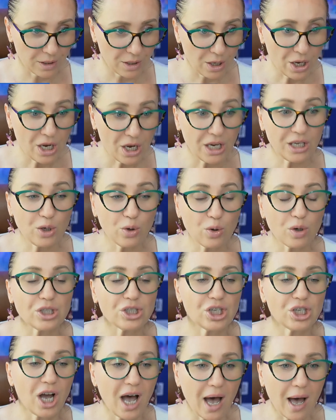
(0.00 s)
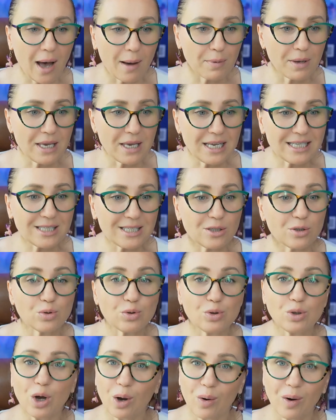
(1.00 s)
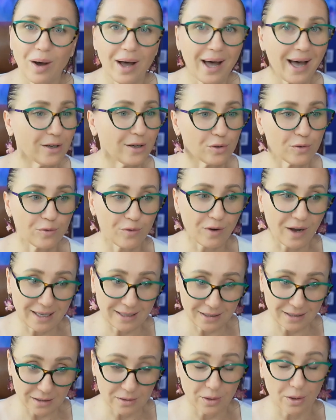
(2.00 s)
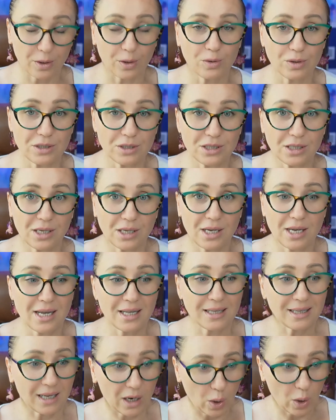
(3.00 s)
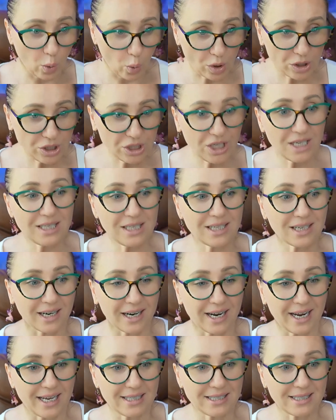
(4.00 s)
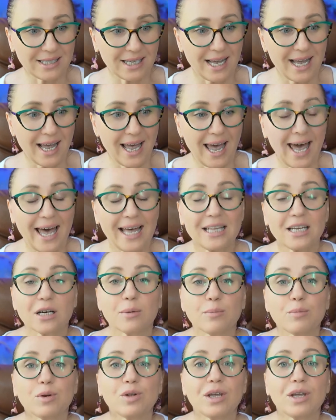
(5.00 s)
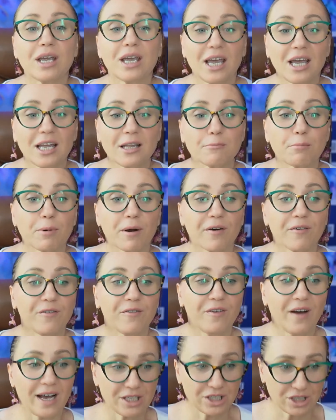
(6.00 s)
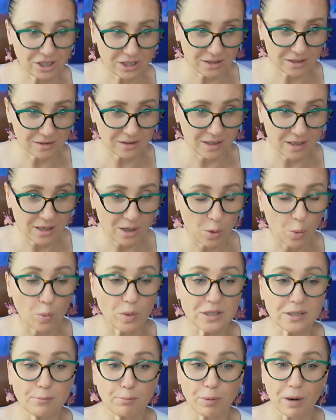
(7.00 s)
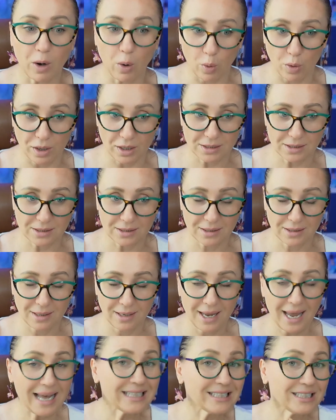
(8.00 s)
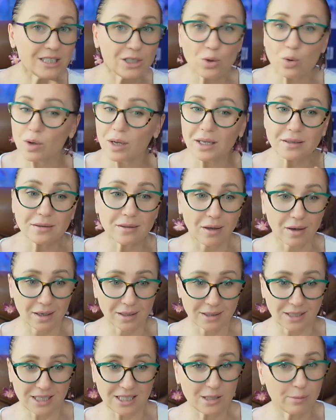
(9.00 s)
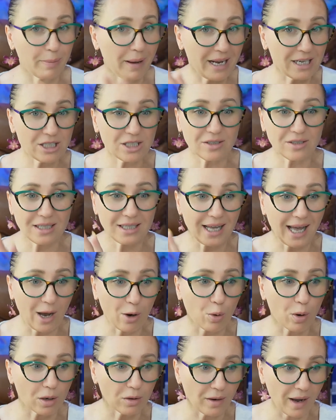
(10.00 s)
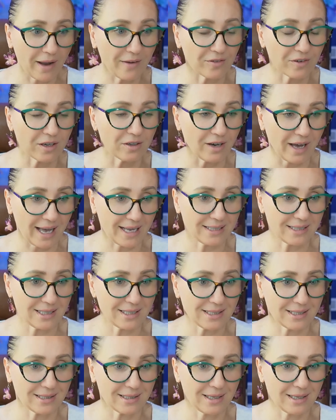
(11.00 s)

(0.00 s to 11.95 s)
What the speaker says: Your job is to know how to find the loads, negotiate the rates, and communicate professionally with brokers. And you can learn this, especially in our live classes.